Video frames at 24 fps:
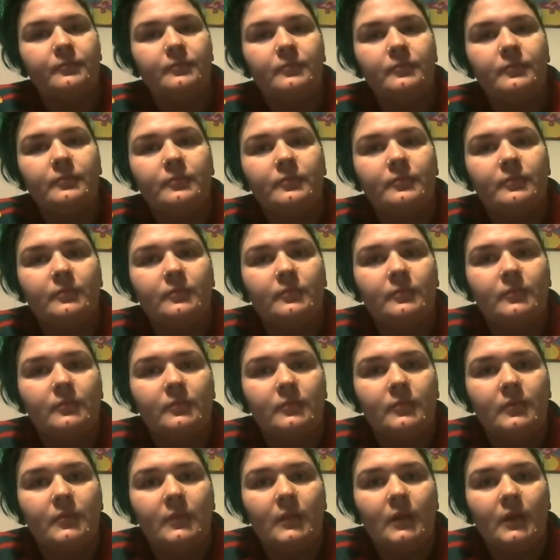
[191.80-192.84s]

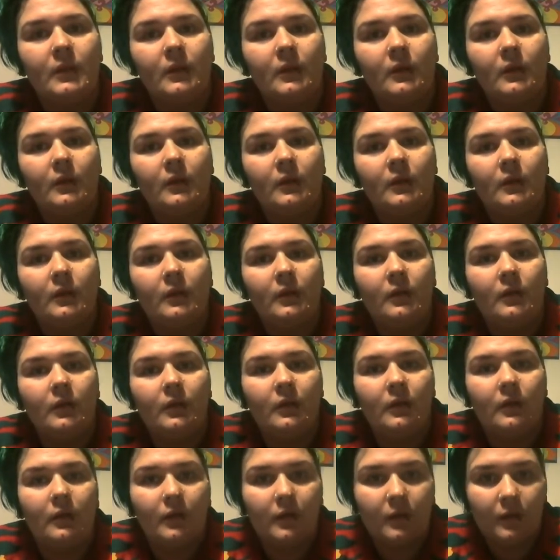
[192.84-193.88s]

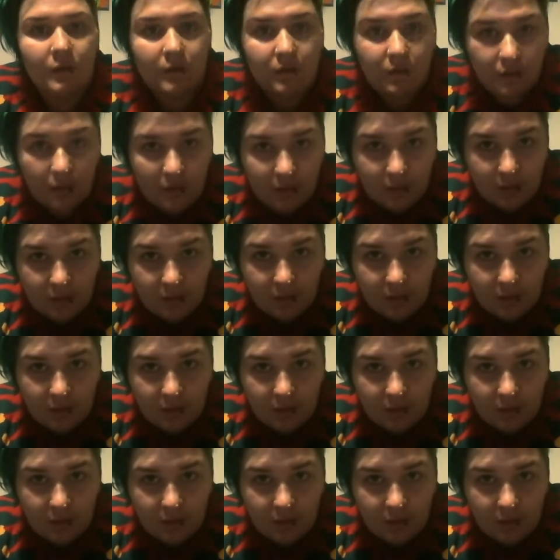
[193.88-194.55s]
No one is speaking in this clip.